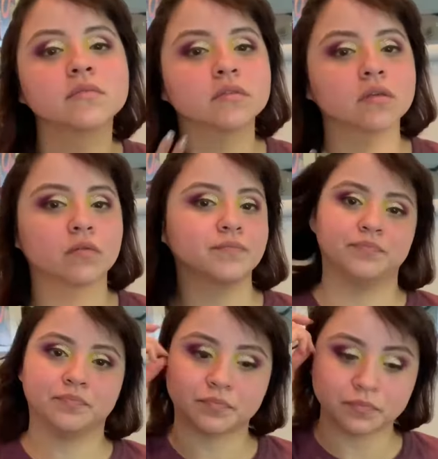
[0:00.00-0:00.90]
So,
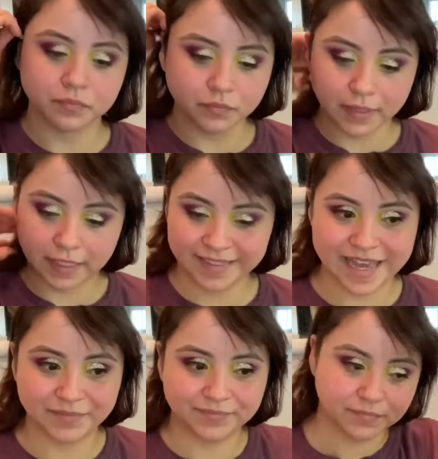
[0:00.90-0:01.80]
yeah.
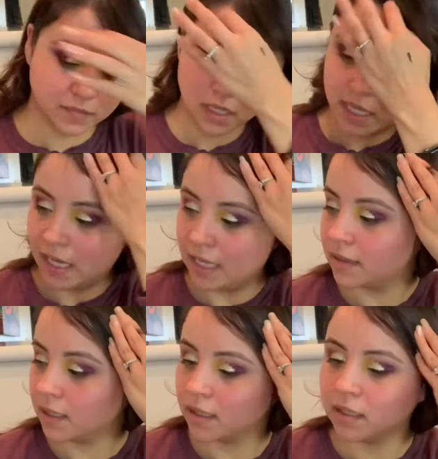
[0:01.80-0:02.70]
And
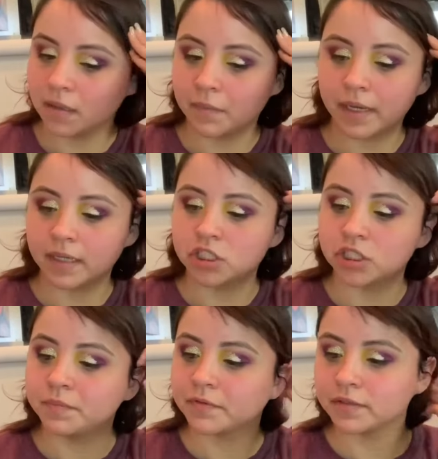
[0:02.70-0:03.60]
then my
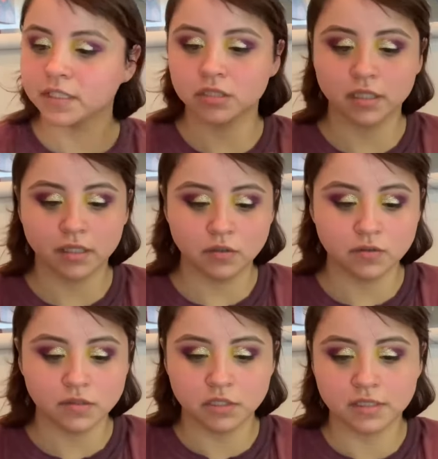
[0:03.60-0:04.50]
cheap foundation I
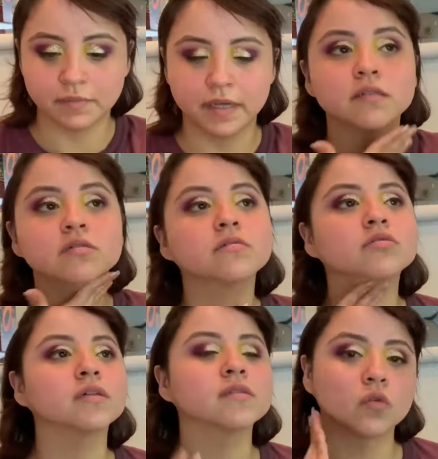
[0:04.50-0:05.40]
use, which is like my
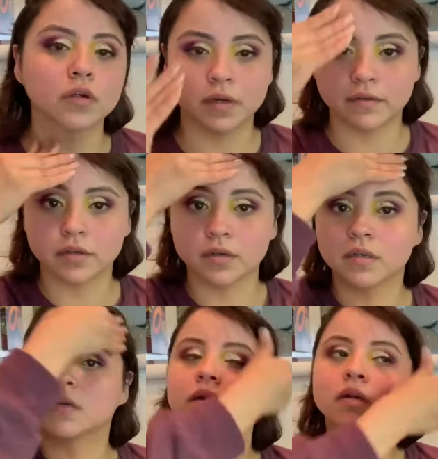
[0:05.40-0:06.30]
drugstore or whatever,
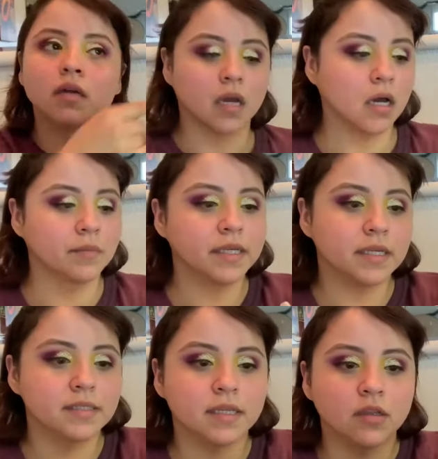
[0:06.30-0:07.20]
um,
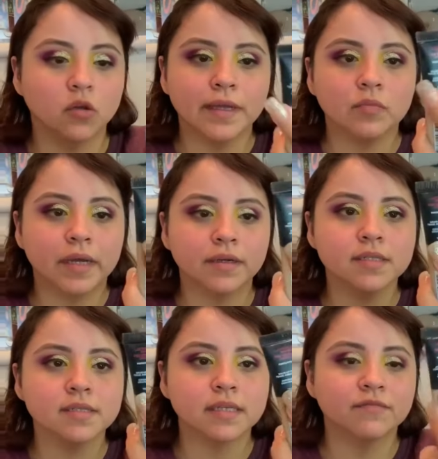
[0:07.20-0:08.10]
is the L'Oreal Paris
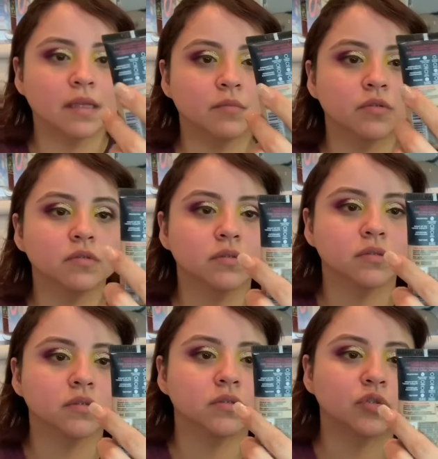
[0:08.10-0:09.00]
Infallible
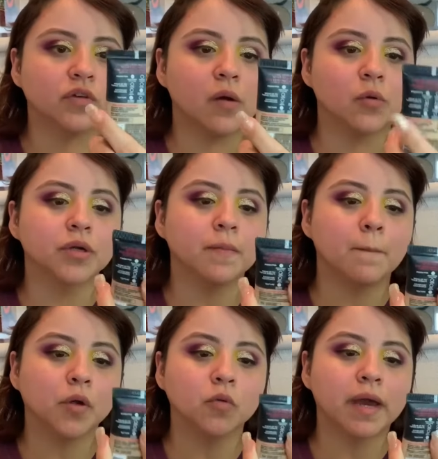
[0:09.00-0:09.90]
24 Hour
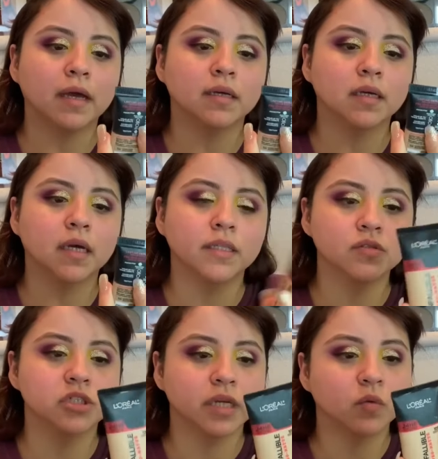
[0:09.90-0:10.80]
Pro Matte. I do
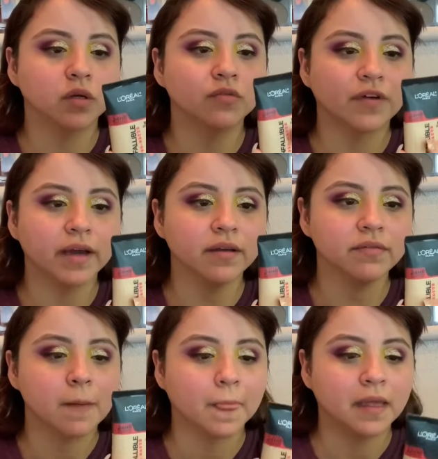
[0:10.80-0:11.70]
the shade 105. Even
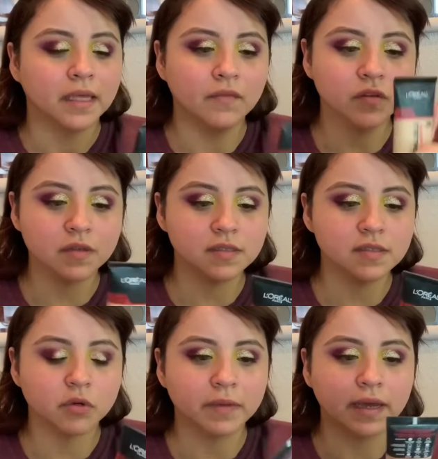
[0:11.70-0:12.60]
though this is
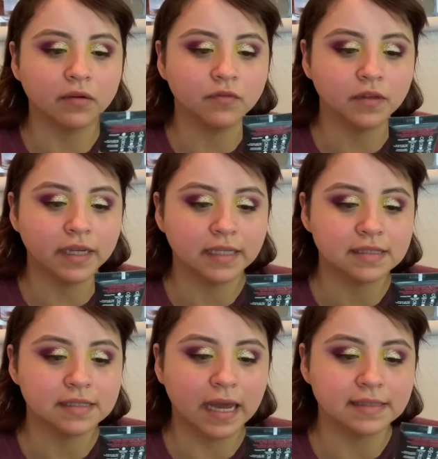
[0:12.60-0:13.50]
pro Matte, I don't feel like
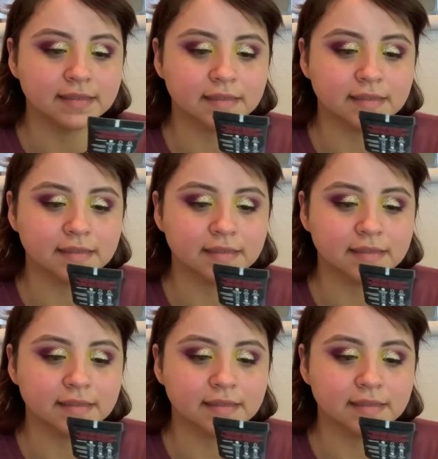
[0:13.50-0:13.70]
it's as...